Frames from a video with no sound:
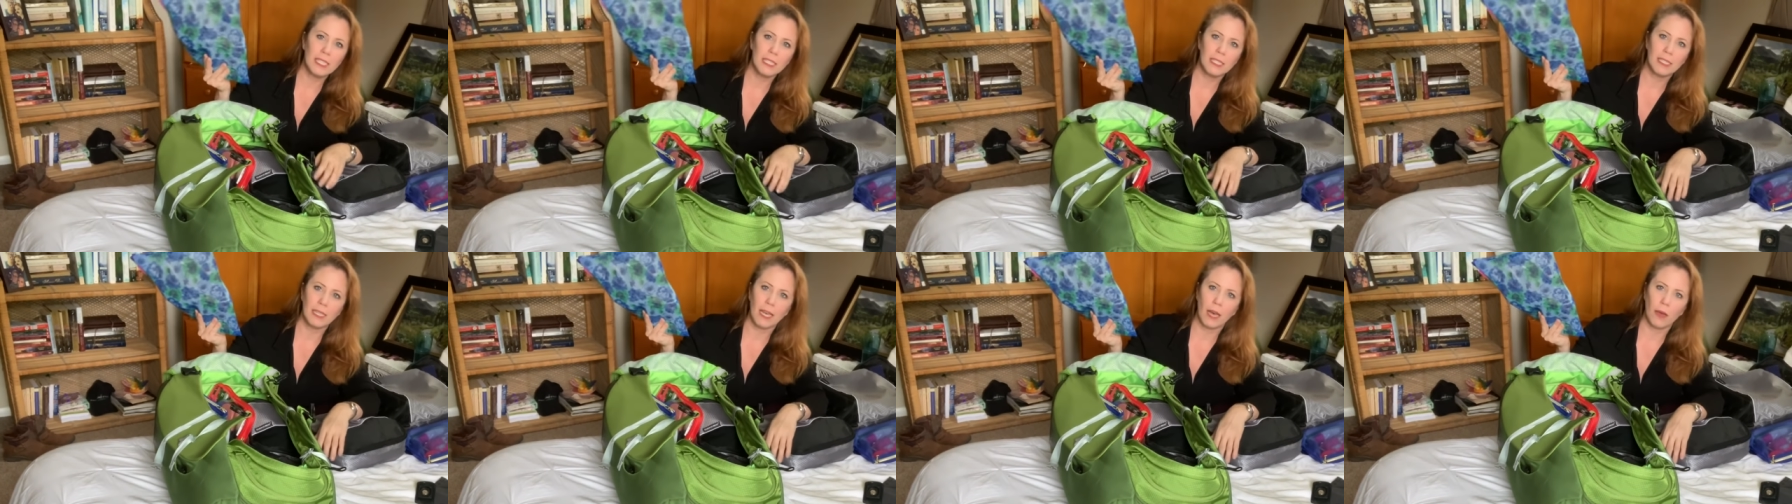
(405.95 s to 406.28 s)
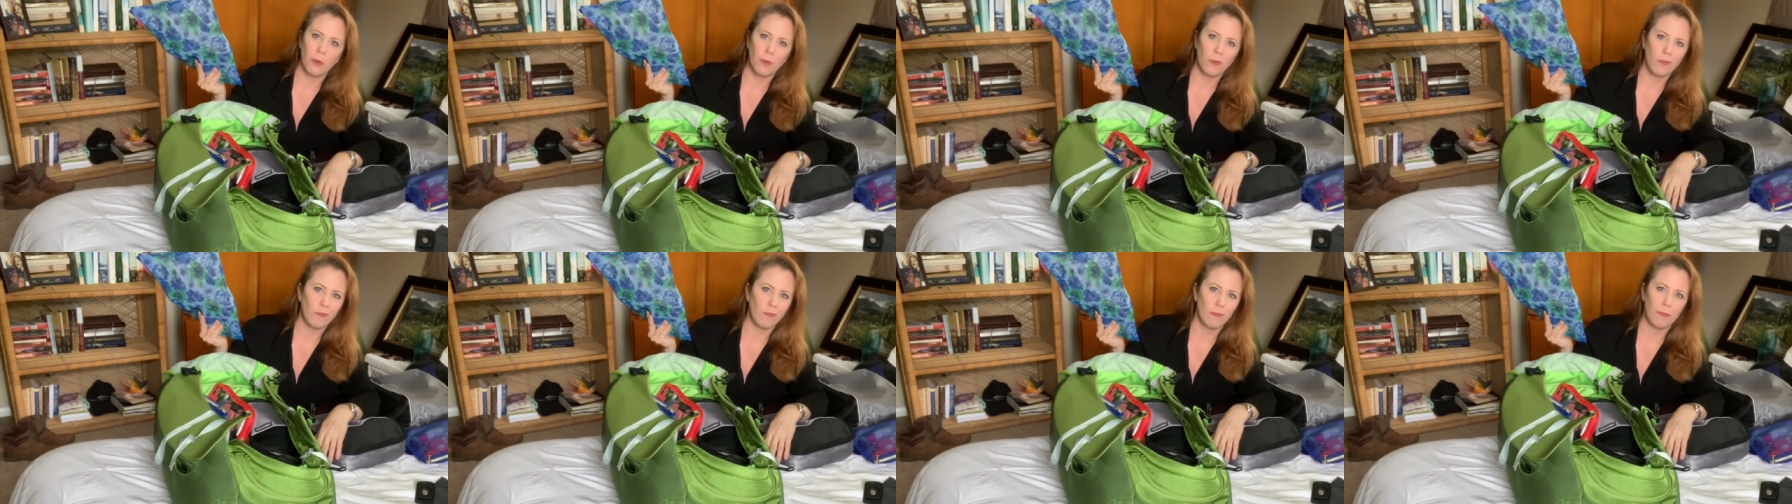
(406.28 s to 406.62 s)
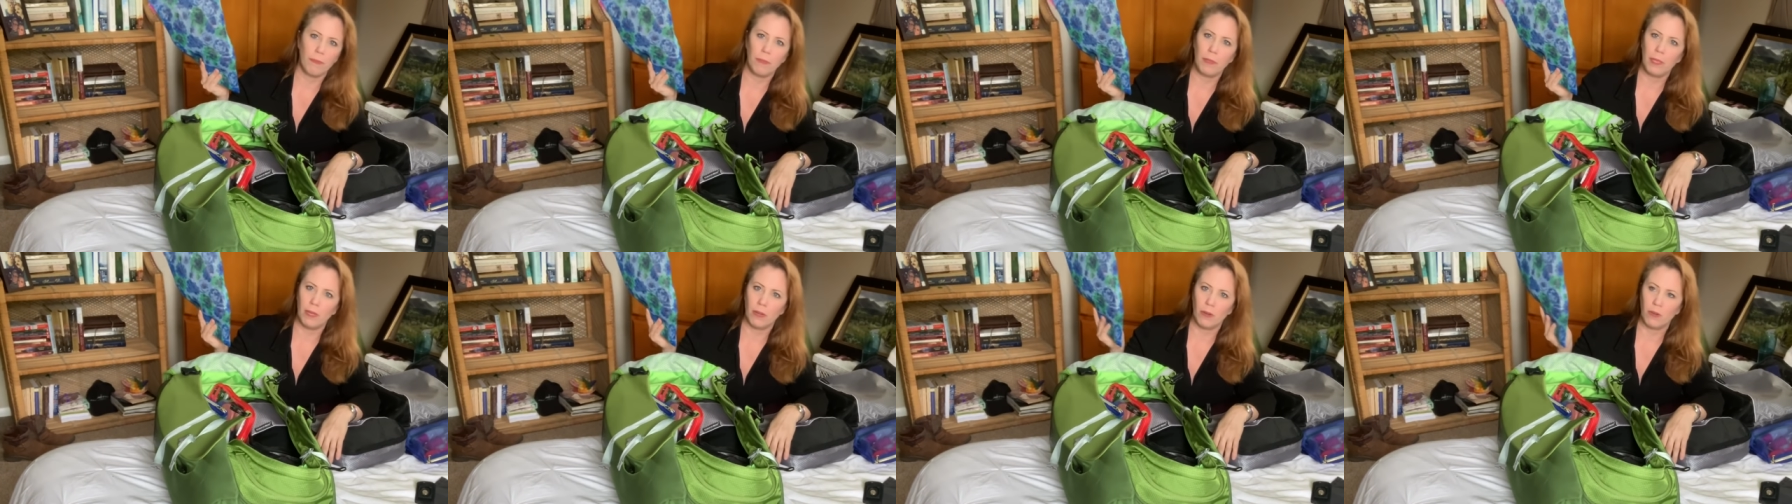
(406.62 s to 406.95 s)
this out,
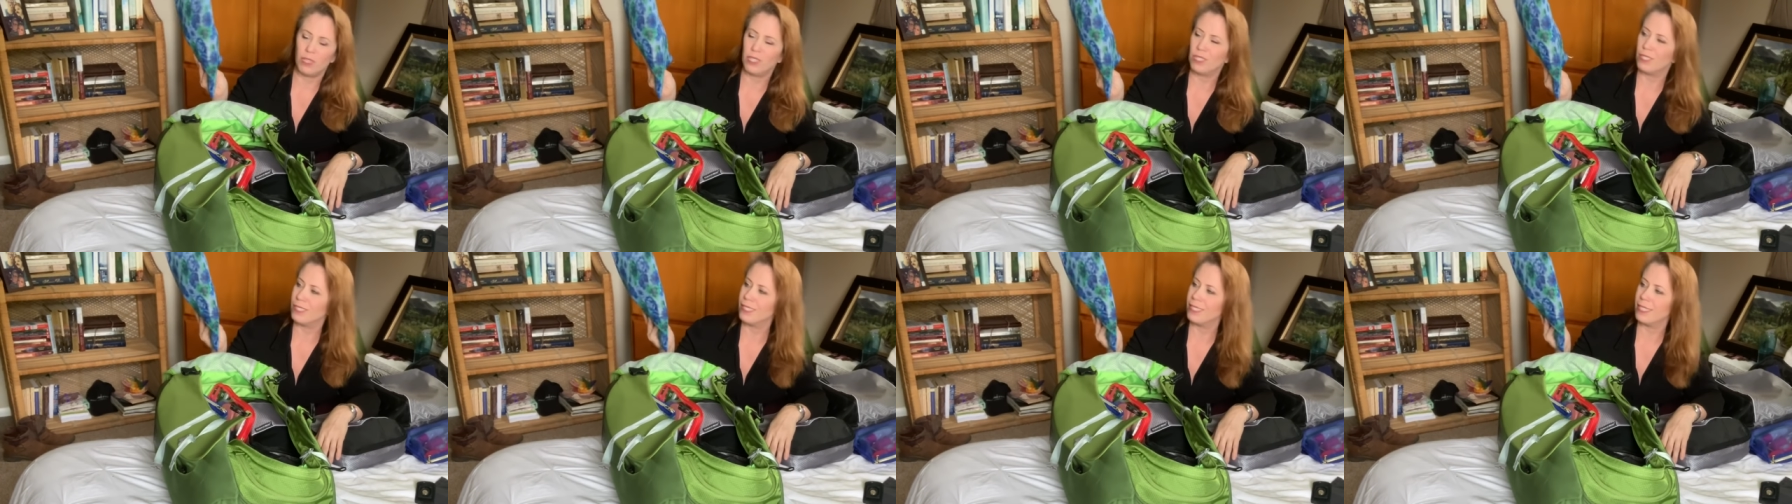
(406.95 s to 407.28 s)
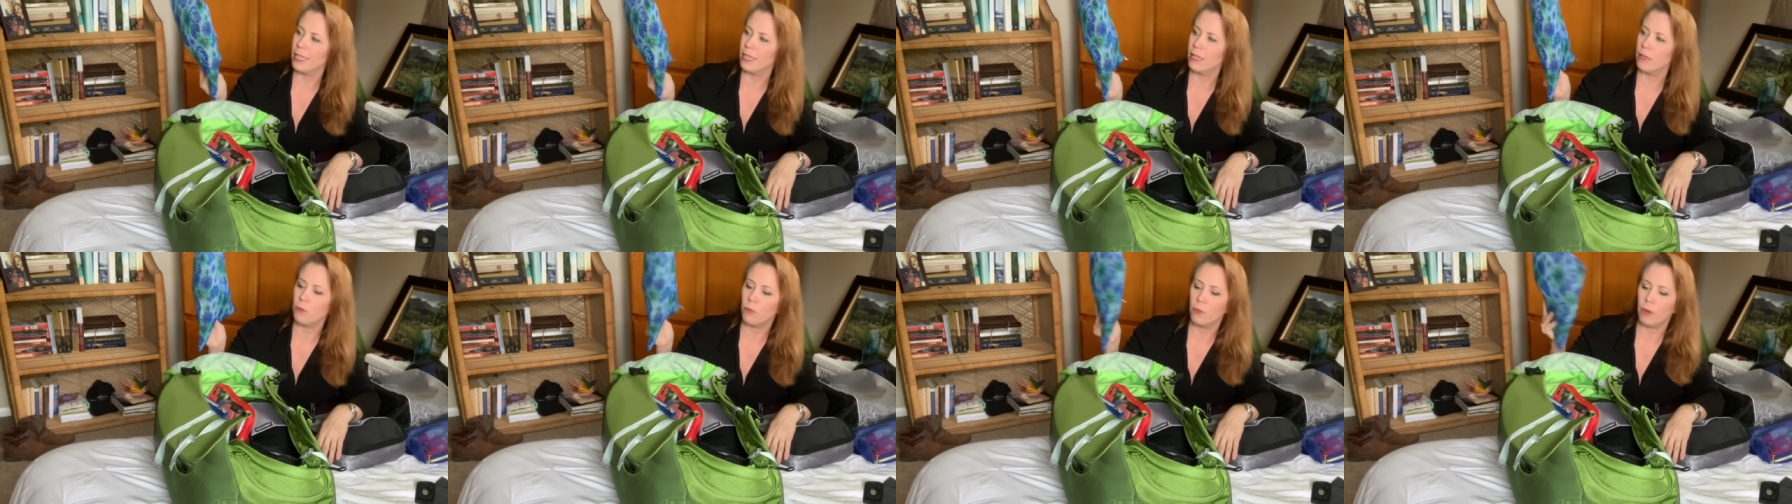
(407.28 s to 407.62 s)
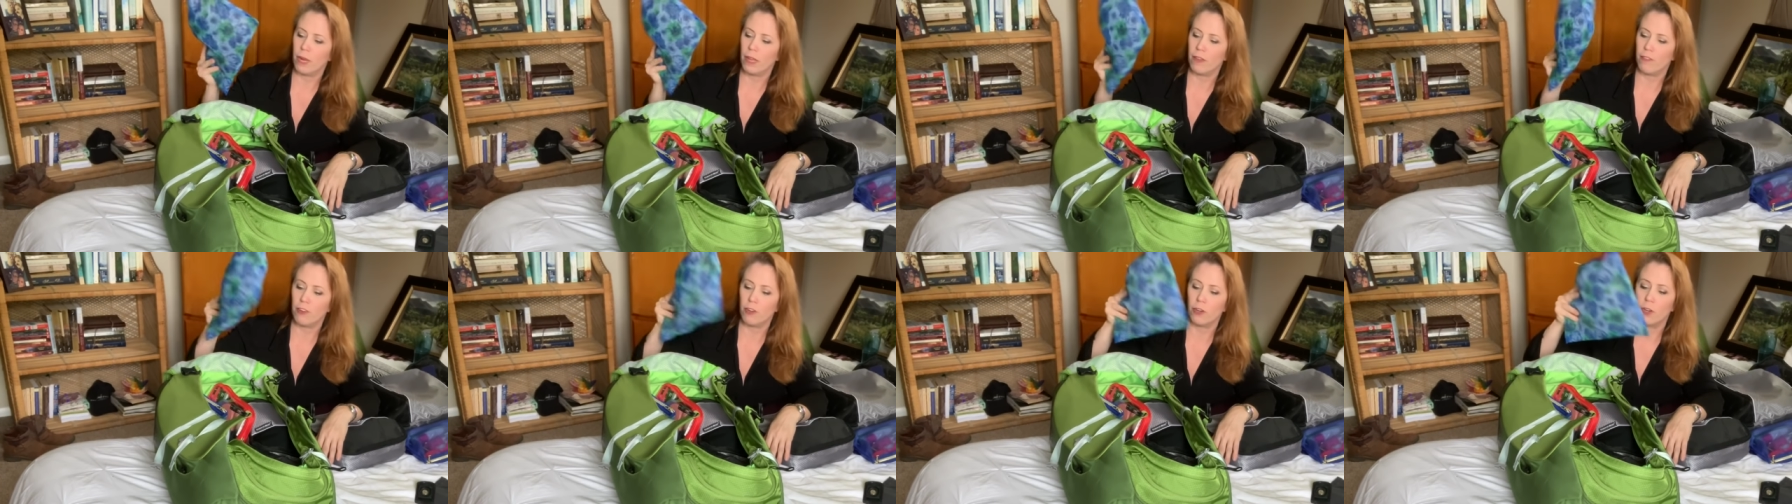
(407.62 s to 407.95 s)
you know, in a sink,
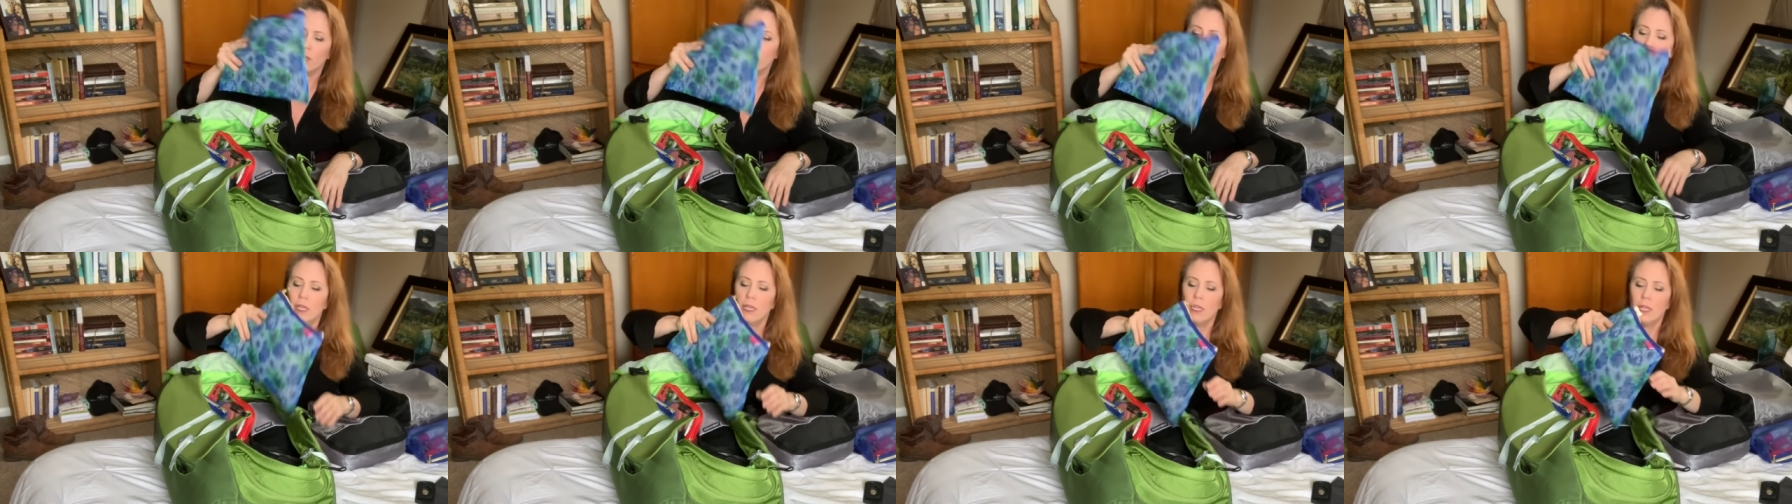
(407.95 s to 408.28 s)
whatever.